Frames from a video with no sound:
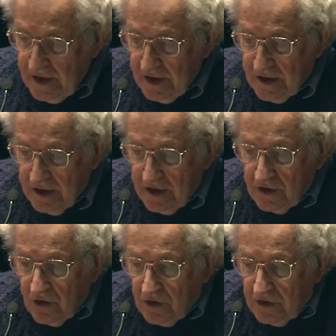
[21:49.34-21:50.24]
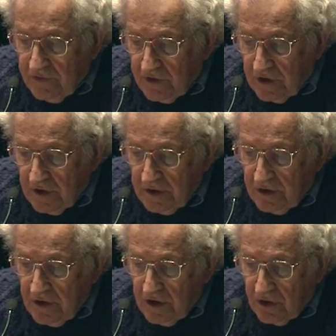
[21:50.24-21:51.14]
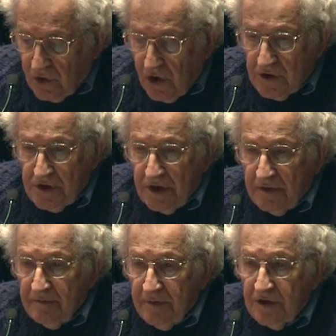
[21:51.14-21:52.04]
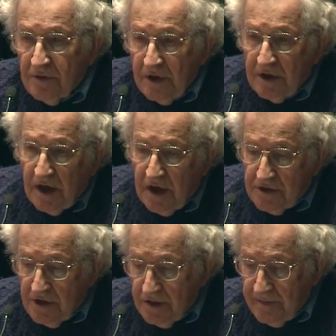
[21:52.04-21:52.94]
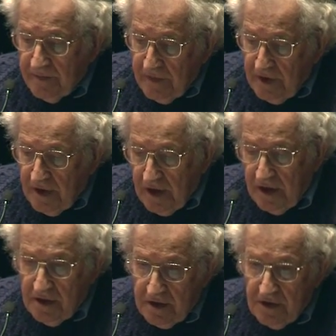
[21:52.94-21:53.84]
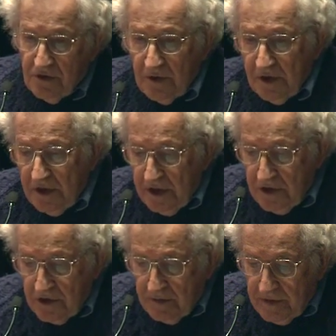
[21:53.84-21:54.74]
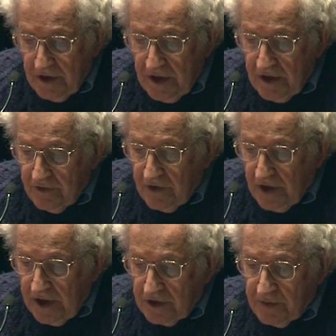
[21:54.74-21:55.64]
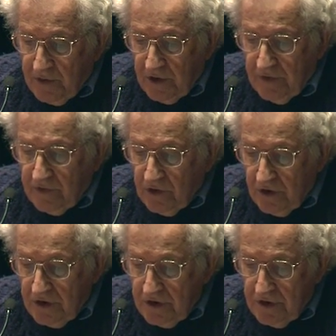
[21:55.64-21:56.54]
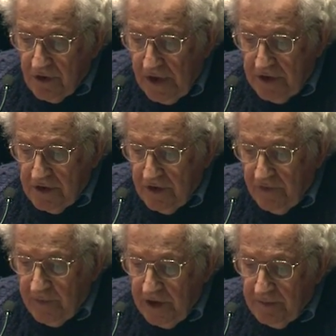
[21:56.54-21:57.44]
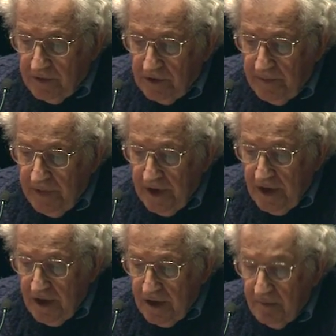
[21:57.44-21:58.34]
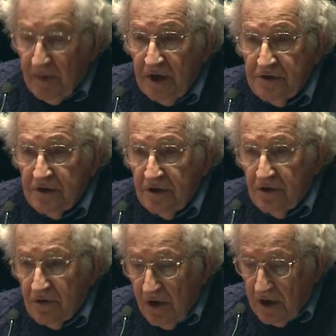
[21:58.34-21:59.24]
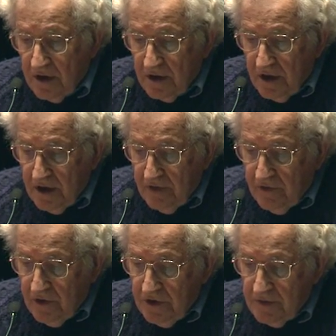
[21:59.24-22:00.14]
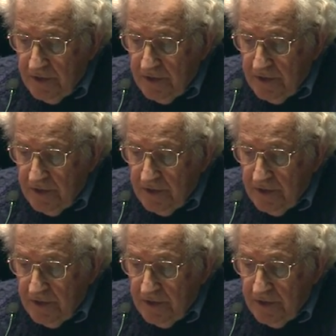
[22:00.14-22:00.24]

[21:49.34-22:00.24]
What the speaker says: It called for a crossing between Gaza and Israel and Egypt for export of goods, transit of people, bus and truck convoys